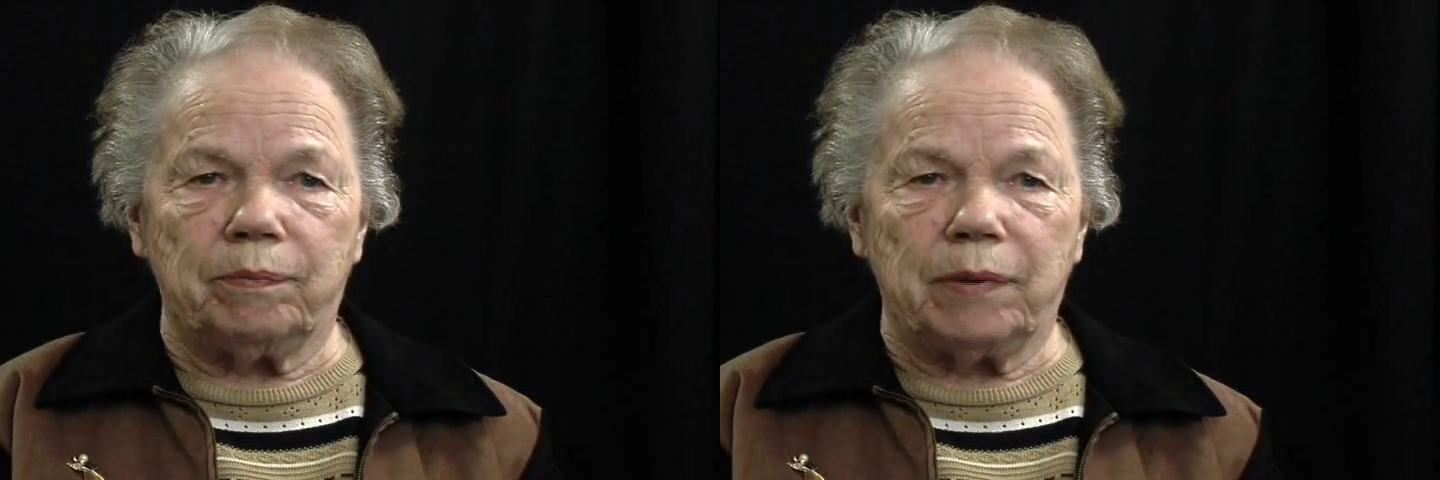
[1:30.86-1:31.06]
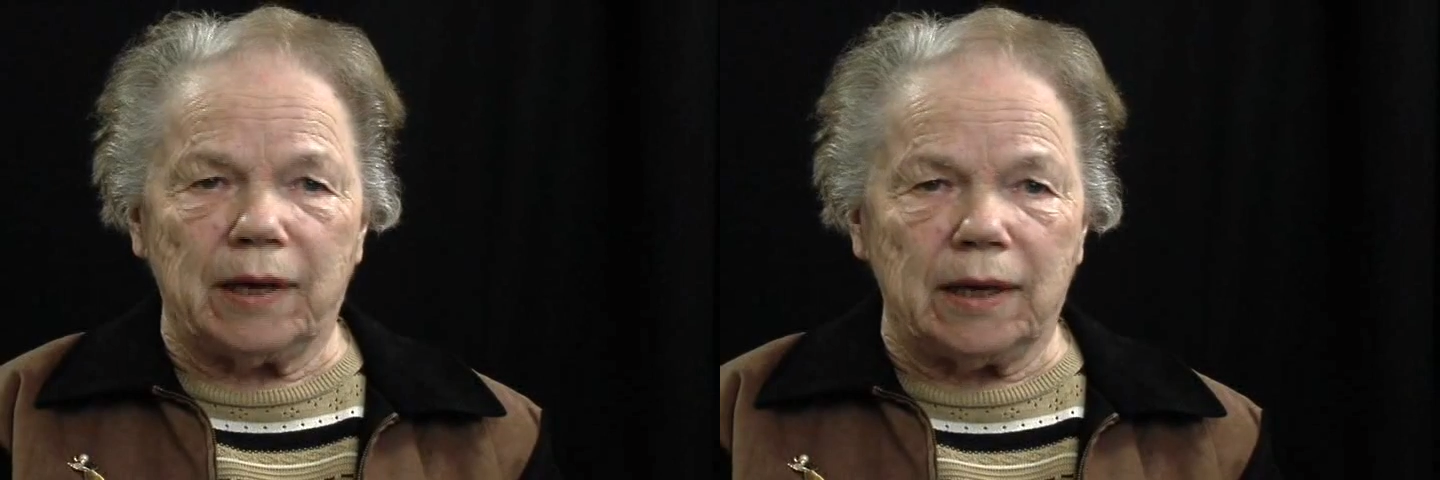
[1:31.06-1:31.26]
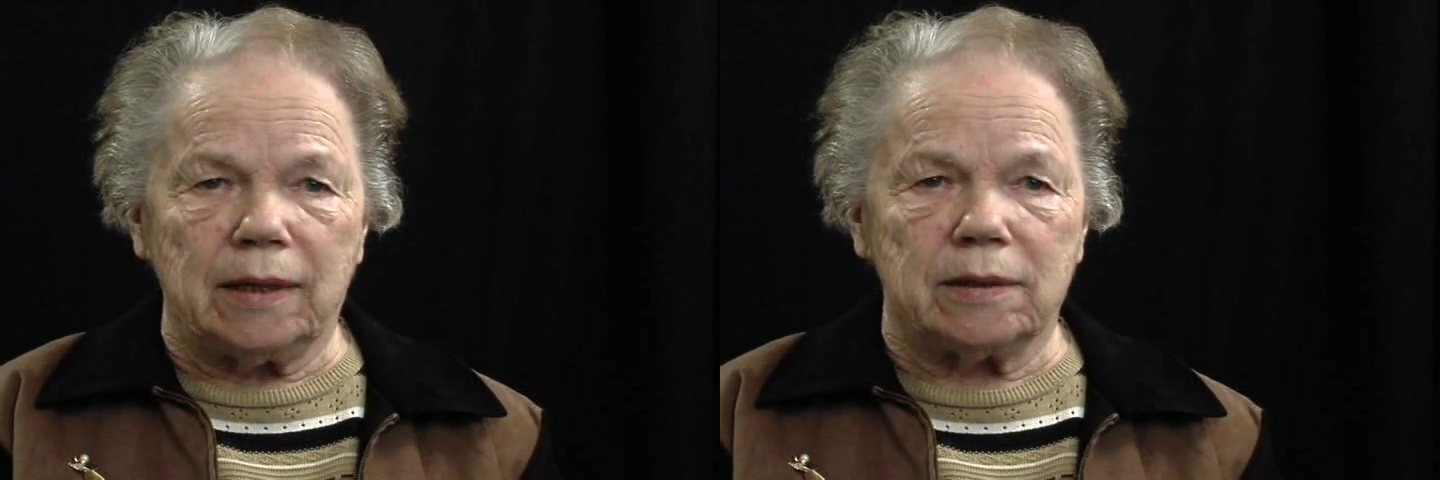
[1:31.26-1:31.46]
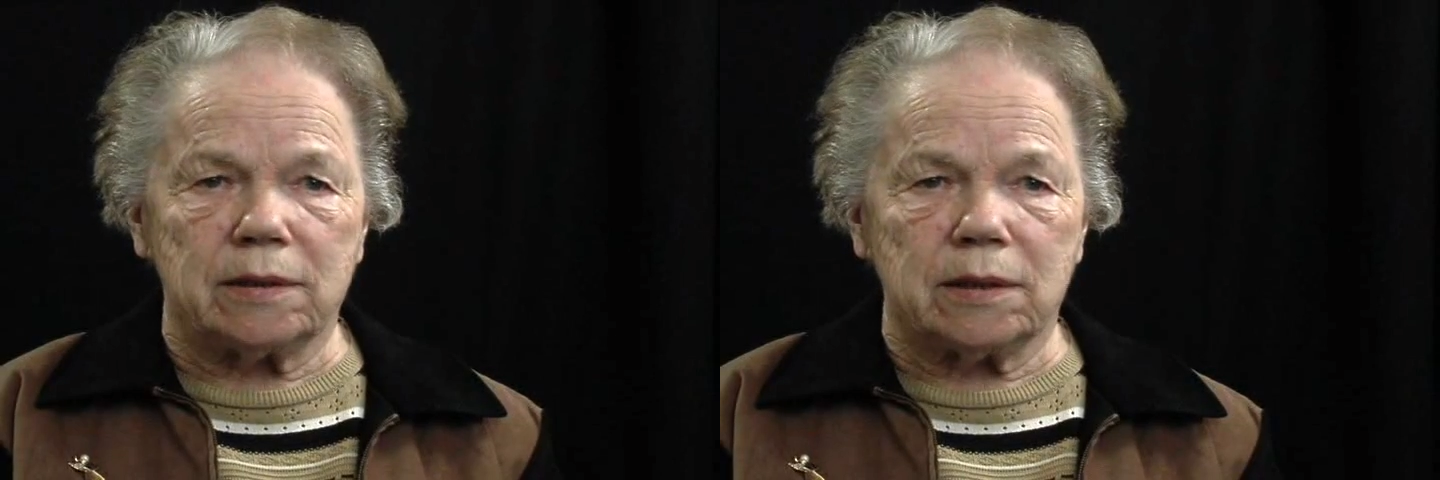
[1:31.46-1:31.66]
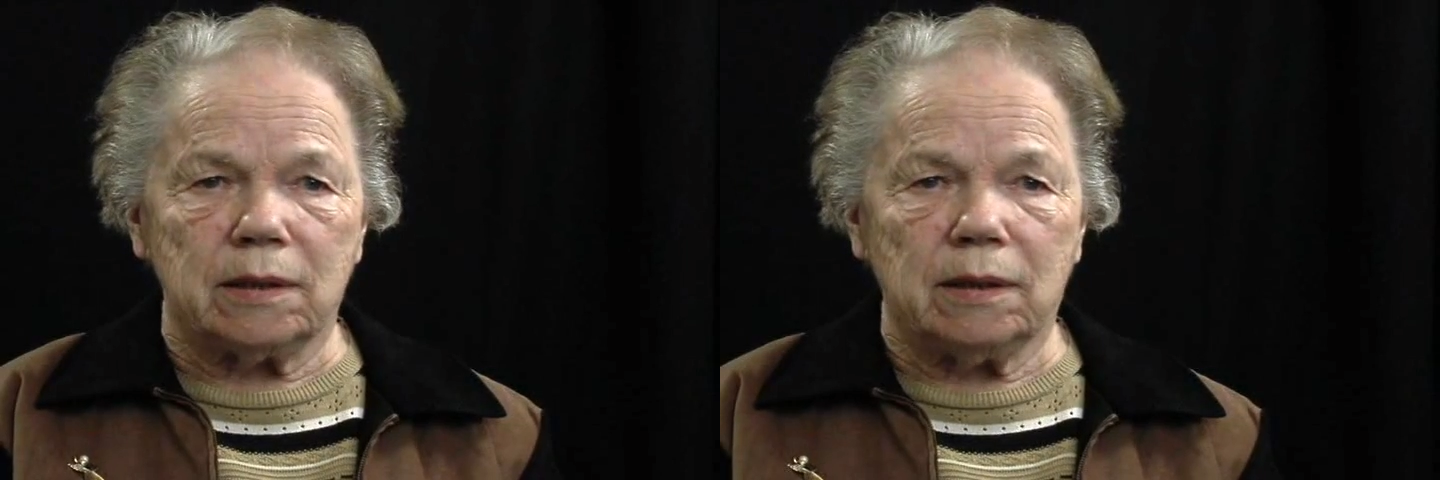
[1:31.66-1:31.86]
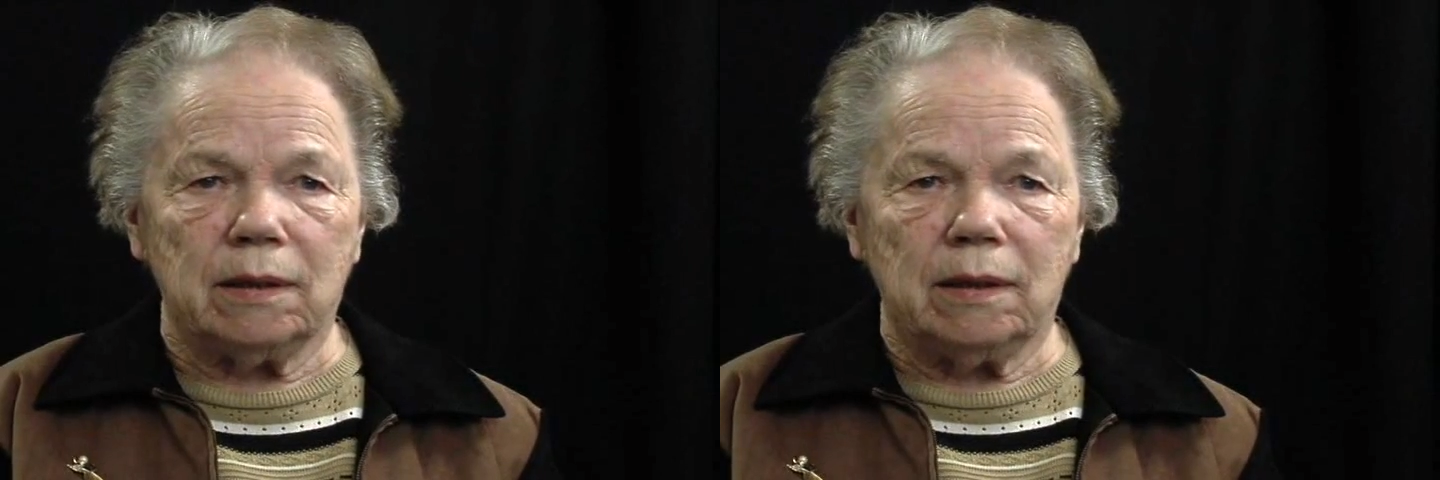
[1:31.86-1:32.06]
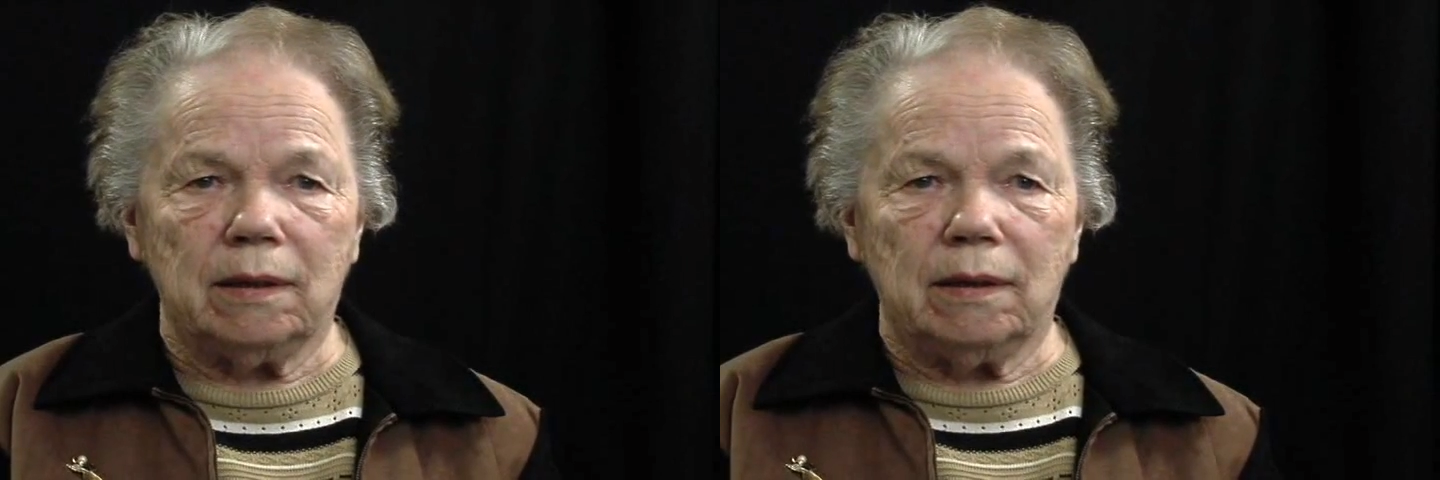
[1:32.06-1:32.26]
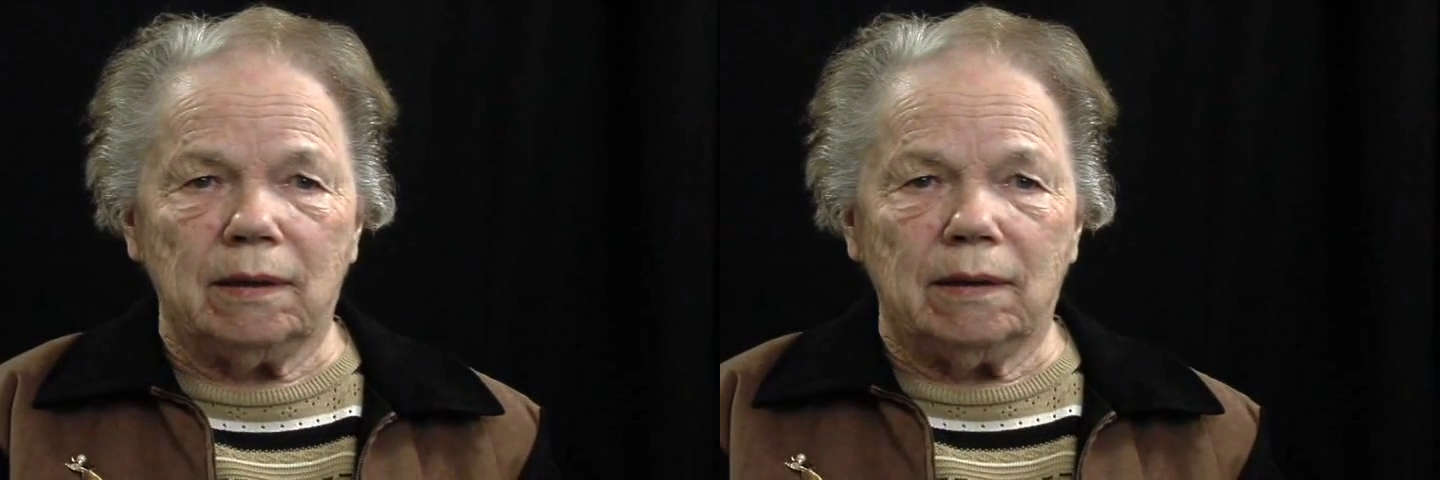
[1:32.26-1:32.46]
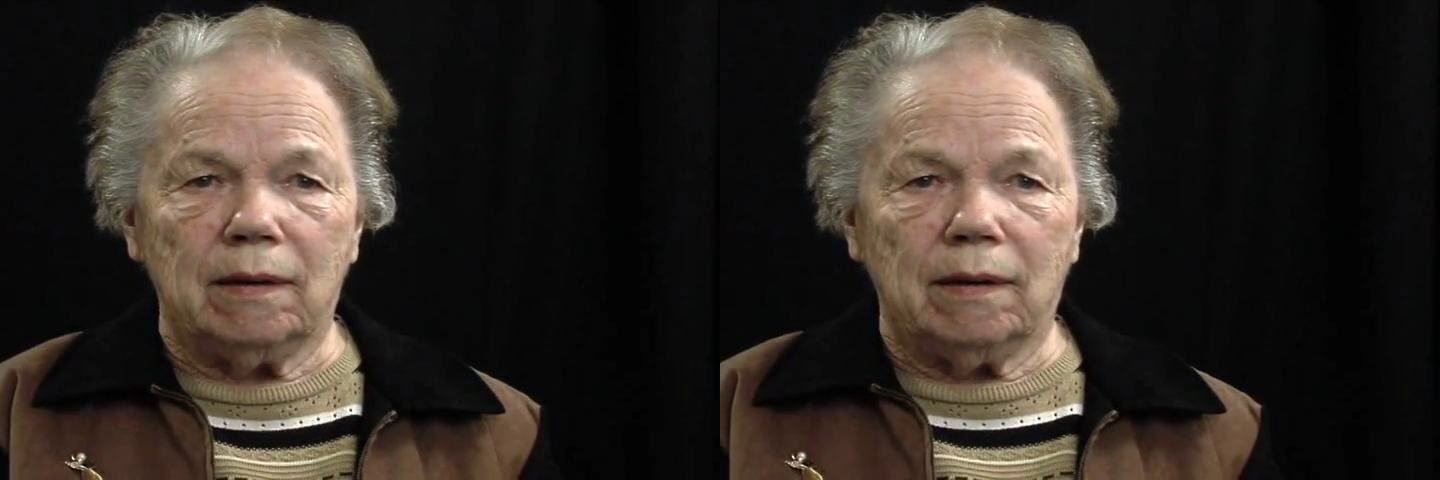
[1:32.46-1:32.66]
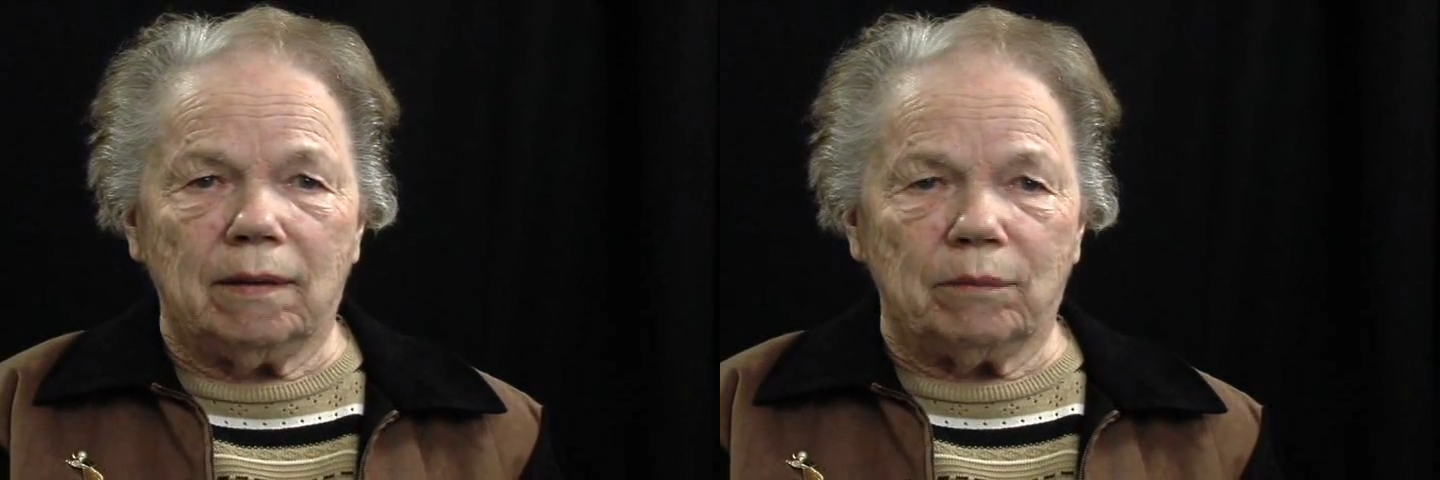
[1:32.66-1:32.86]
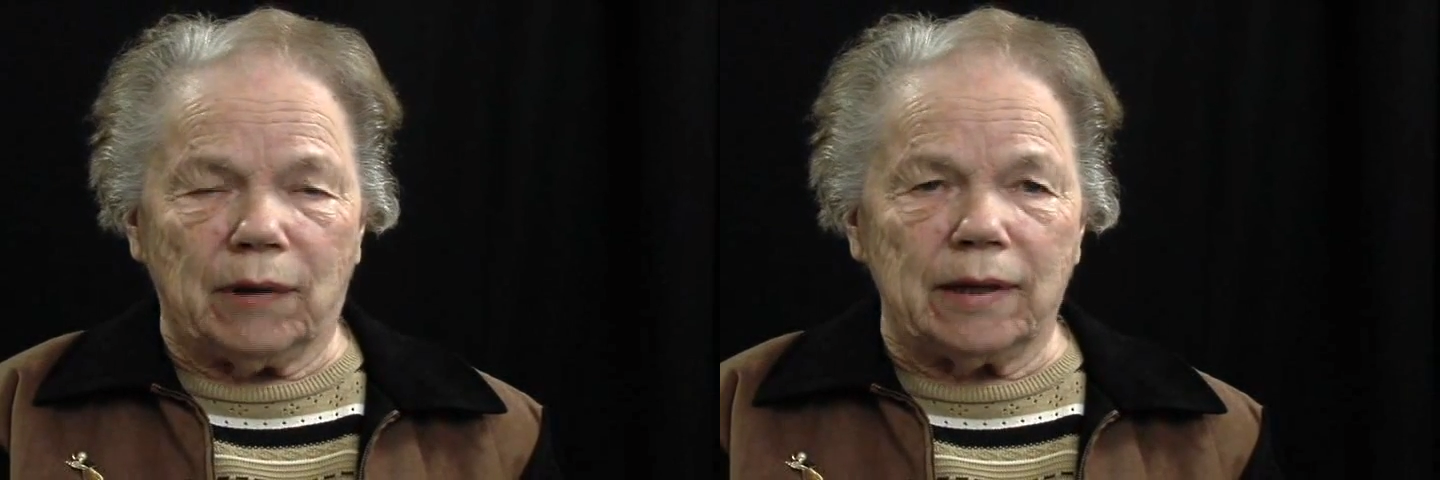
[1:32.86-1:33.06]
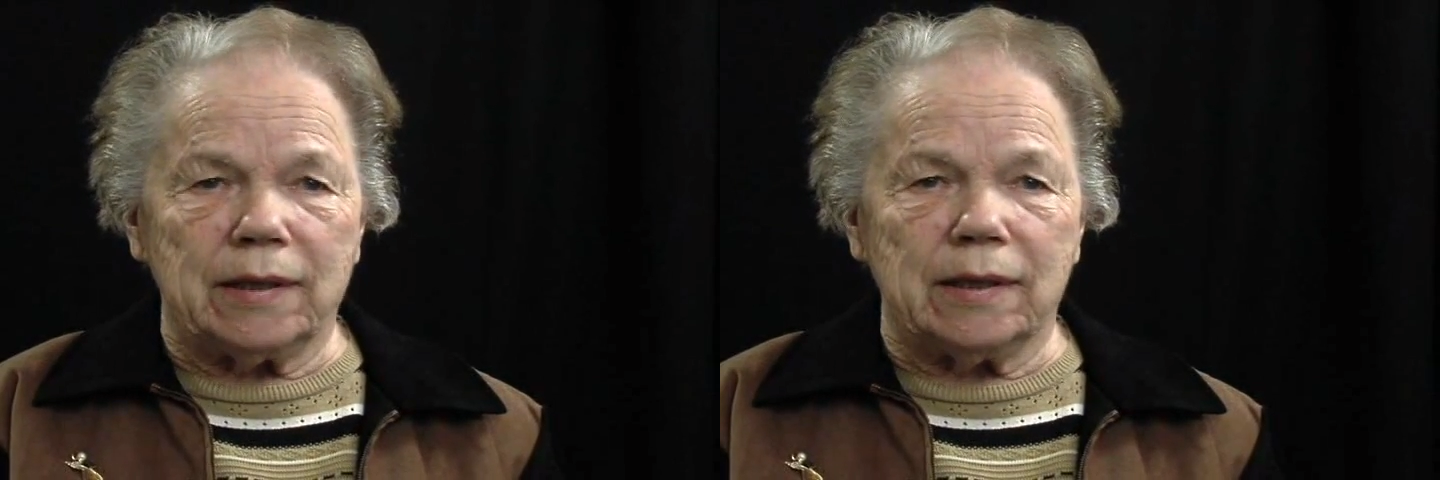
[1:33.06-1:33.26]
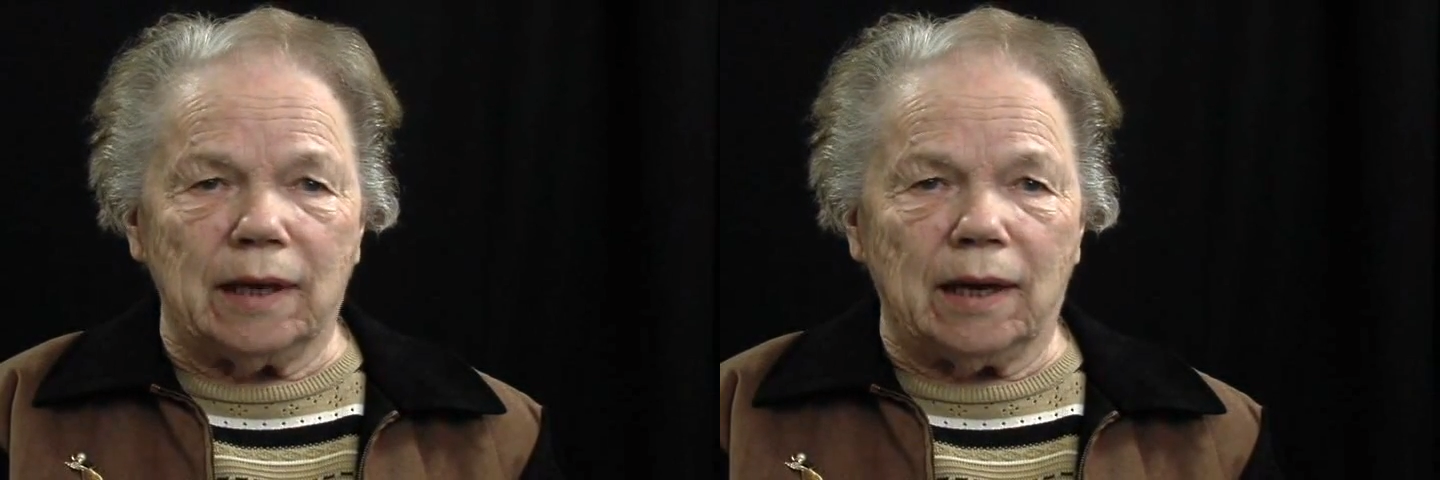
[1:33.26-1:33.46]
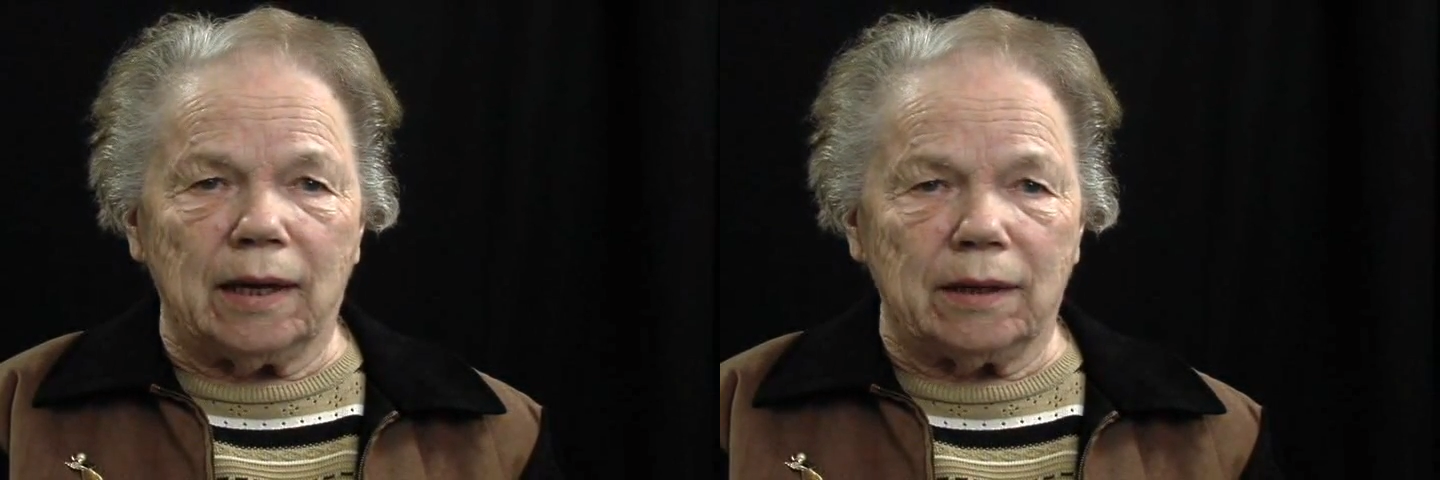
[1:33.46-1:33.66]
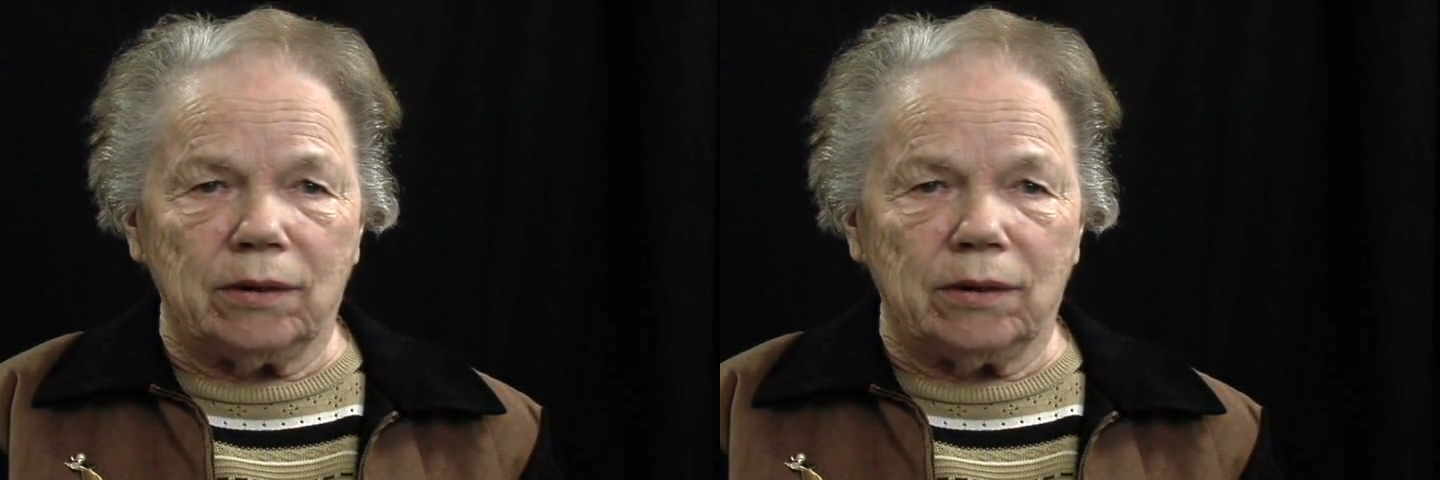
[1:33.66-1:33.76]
paste by night,